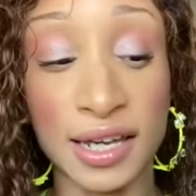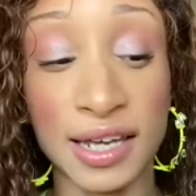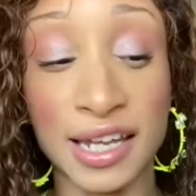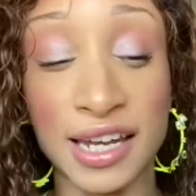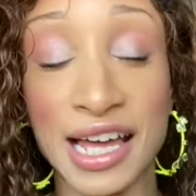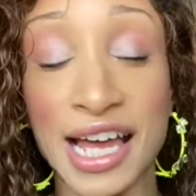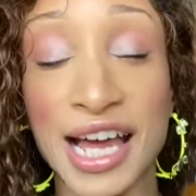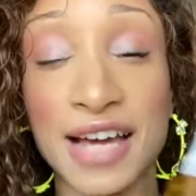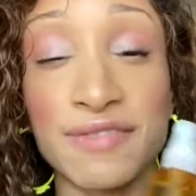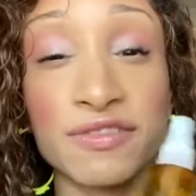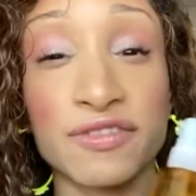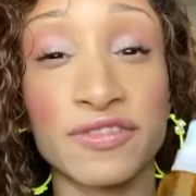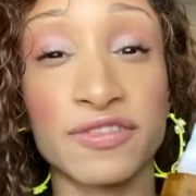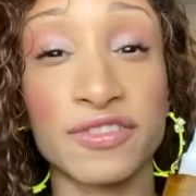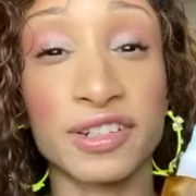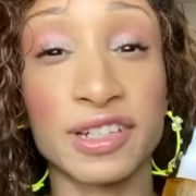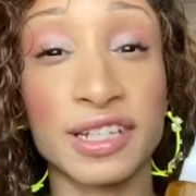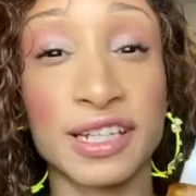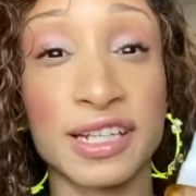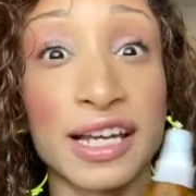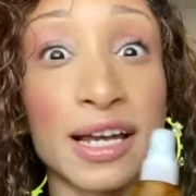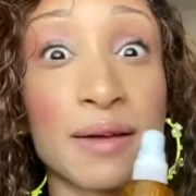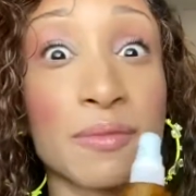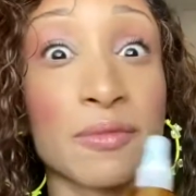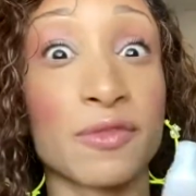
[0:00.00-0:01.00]
and I have a
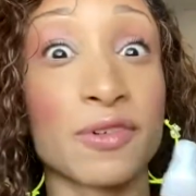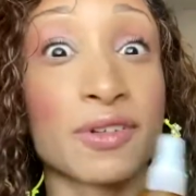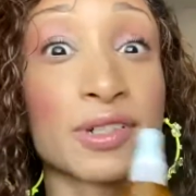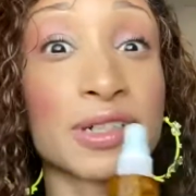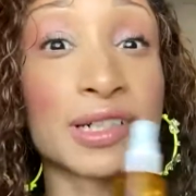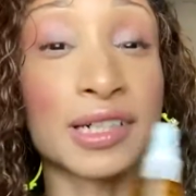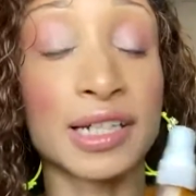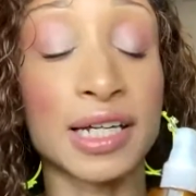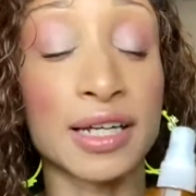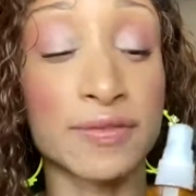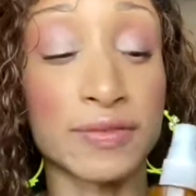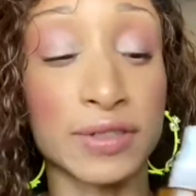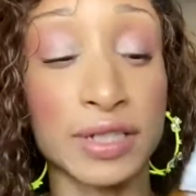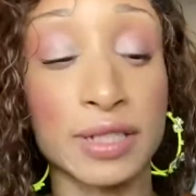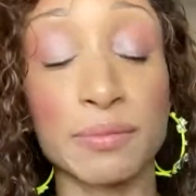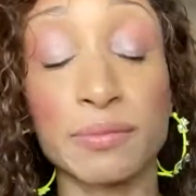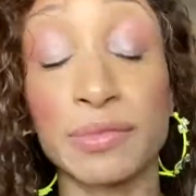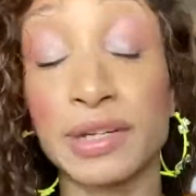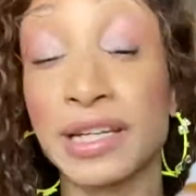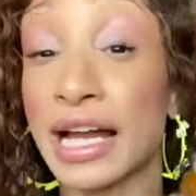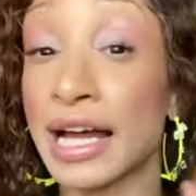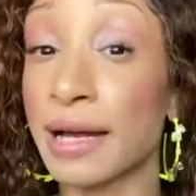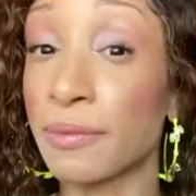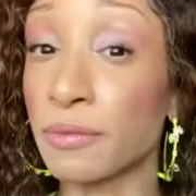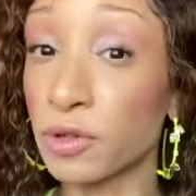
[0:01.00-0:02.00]
feeling I'm gonna love it,
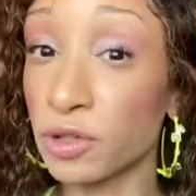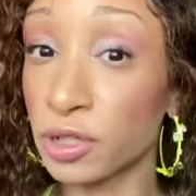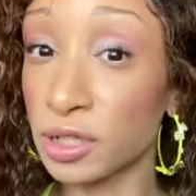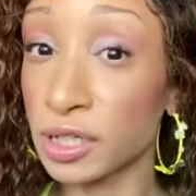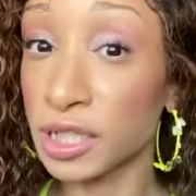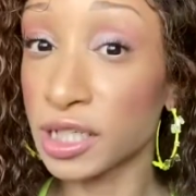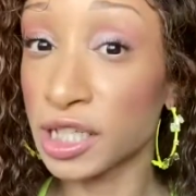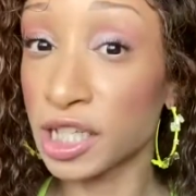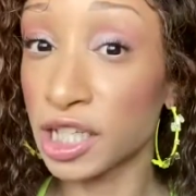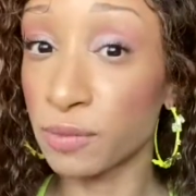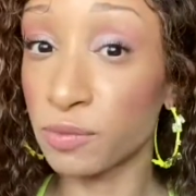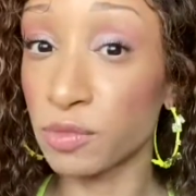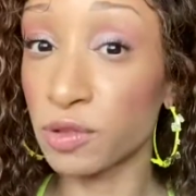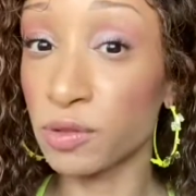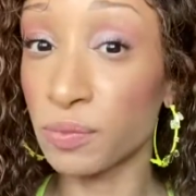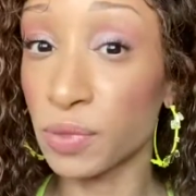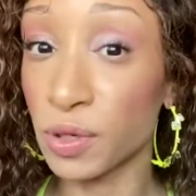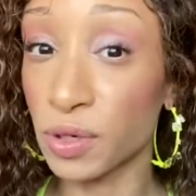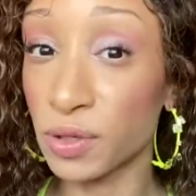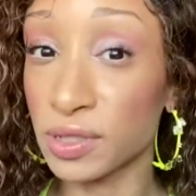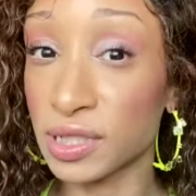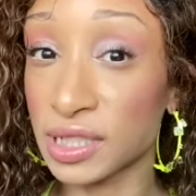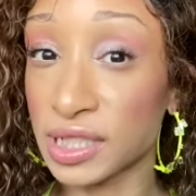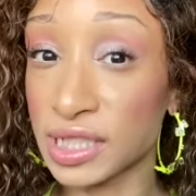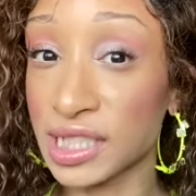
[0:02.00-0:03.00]
but I'm gonna keep you
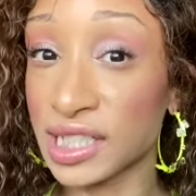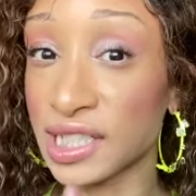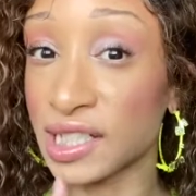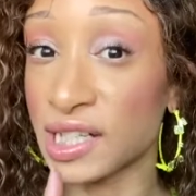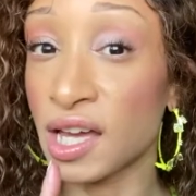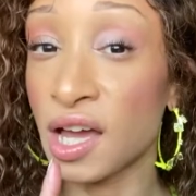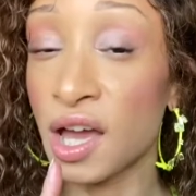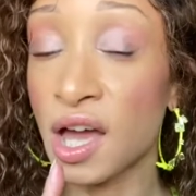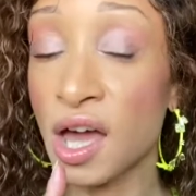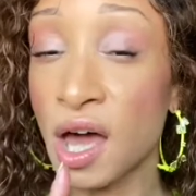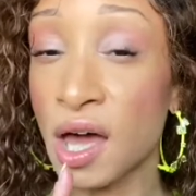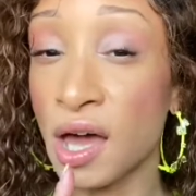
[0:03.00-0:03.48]
posted